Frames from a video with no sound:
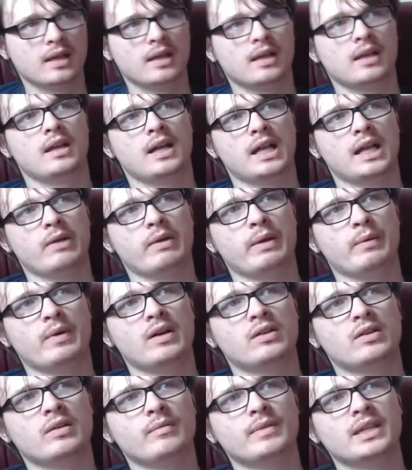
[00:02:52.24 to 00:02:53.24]
Anyway,
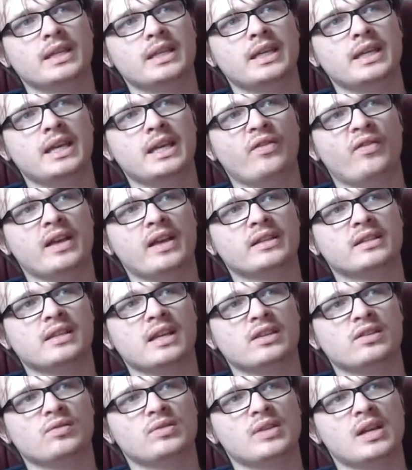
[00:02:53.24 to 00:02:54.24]
welcome to the Effects
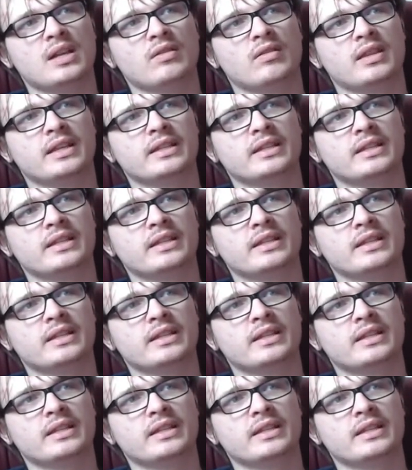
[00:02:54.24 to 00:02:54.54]
Statues add-on.